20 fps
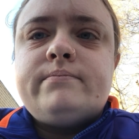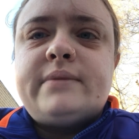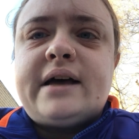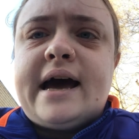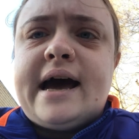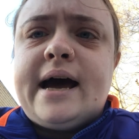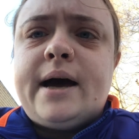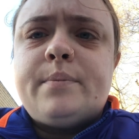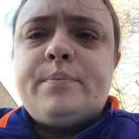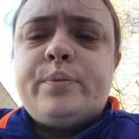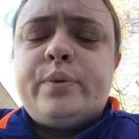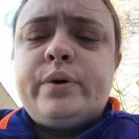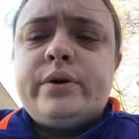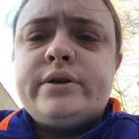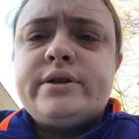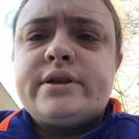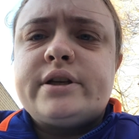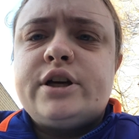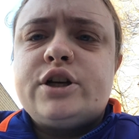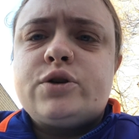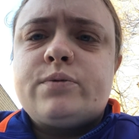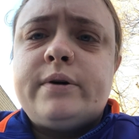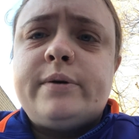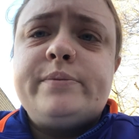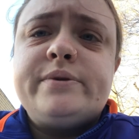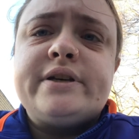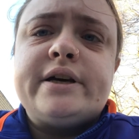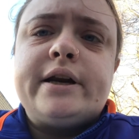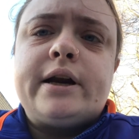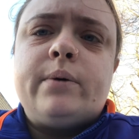app slash
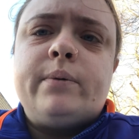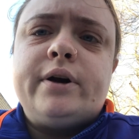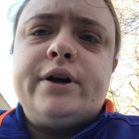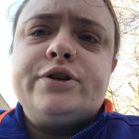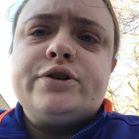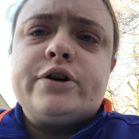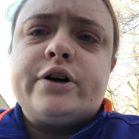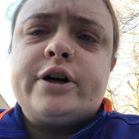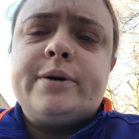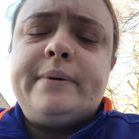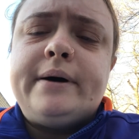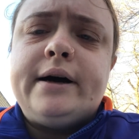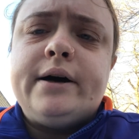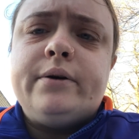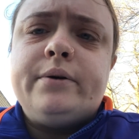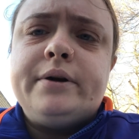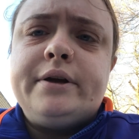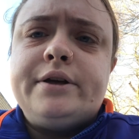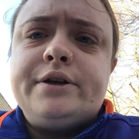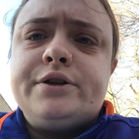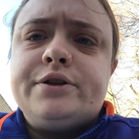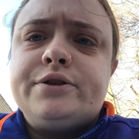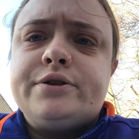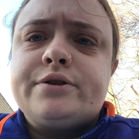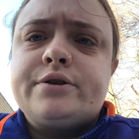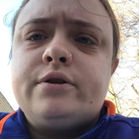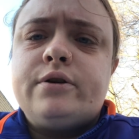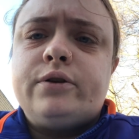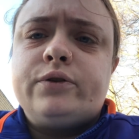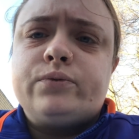website I want to talk about
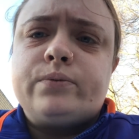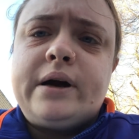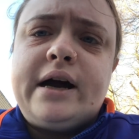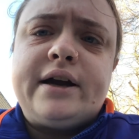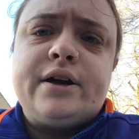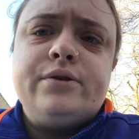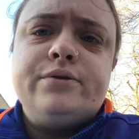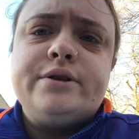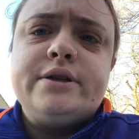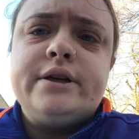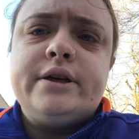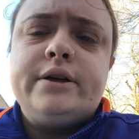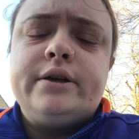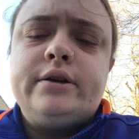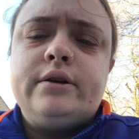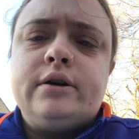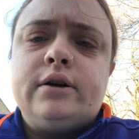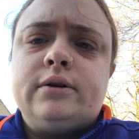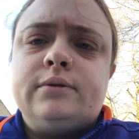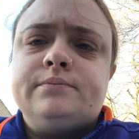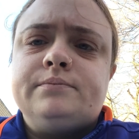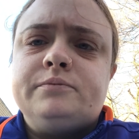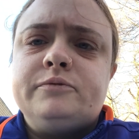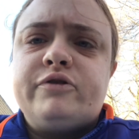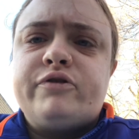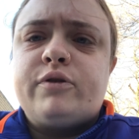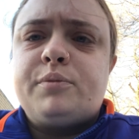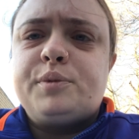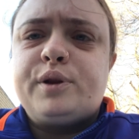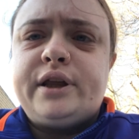is called Rakuten, um,
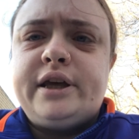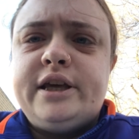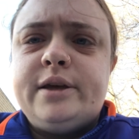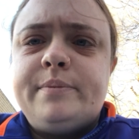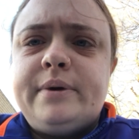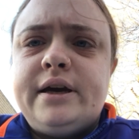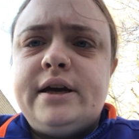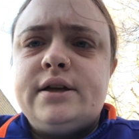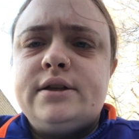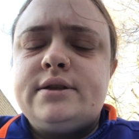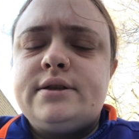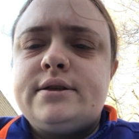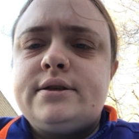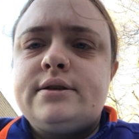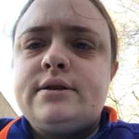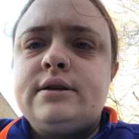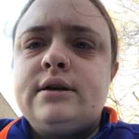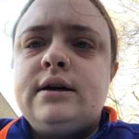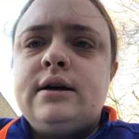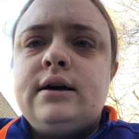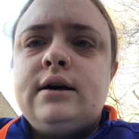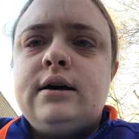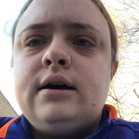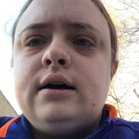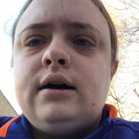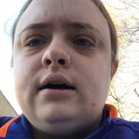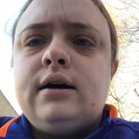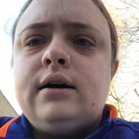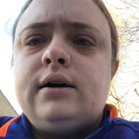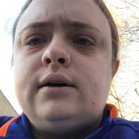formerly Ebates.
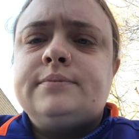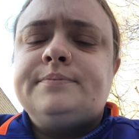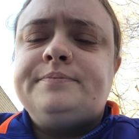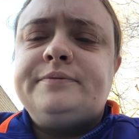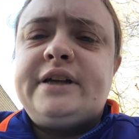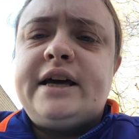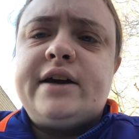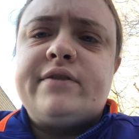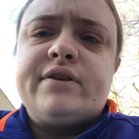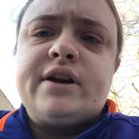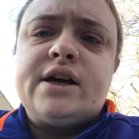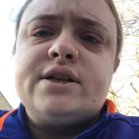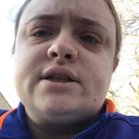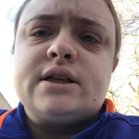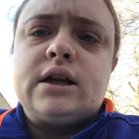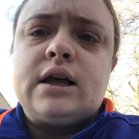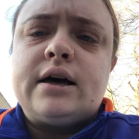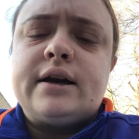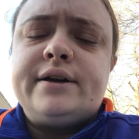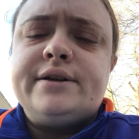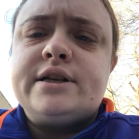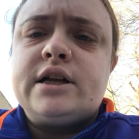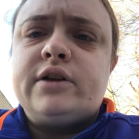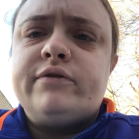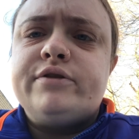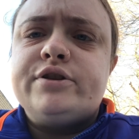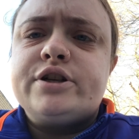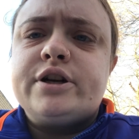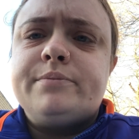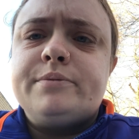Um, they advertise it a lot on
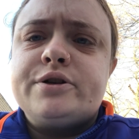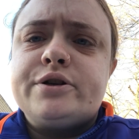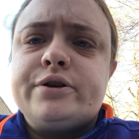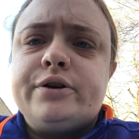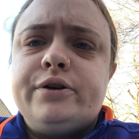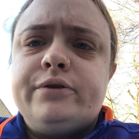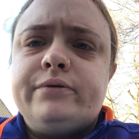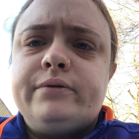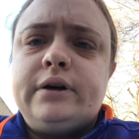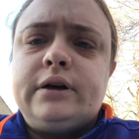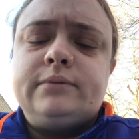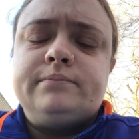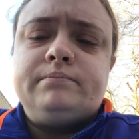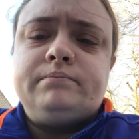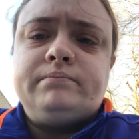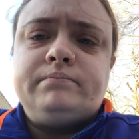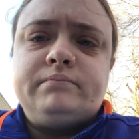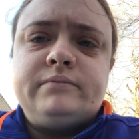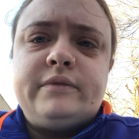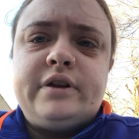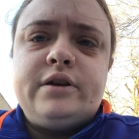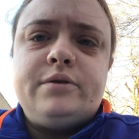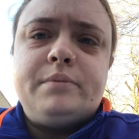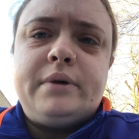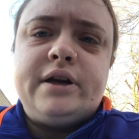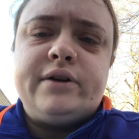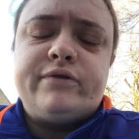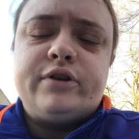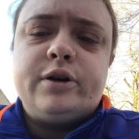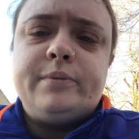television. I'm sure you um, you
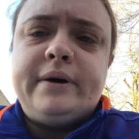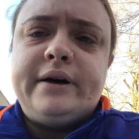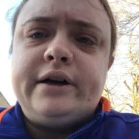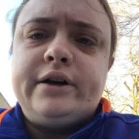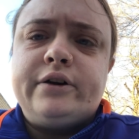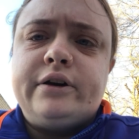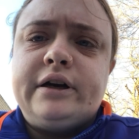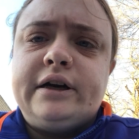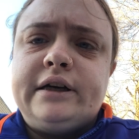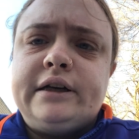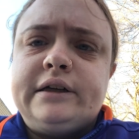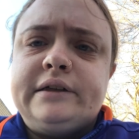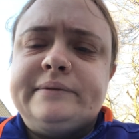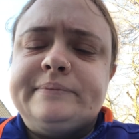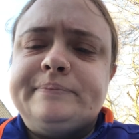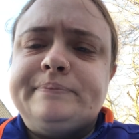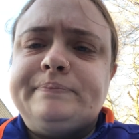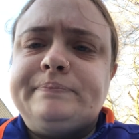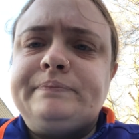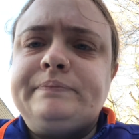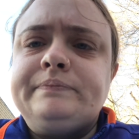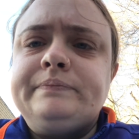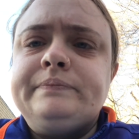might have heard about it or not. Um,